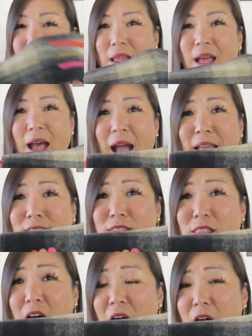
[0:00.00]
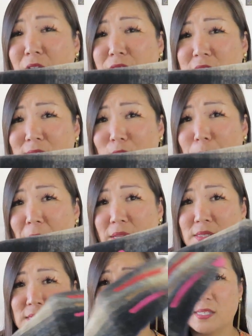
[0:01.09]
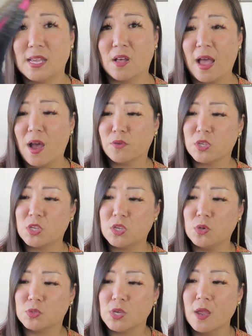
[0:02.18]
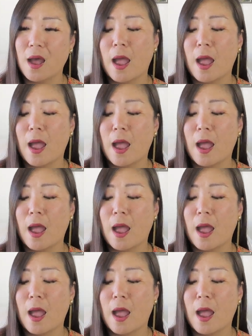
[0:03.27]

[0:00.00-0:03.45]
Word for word: But I love this little button detail. How cute.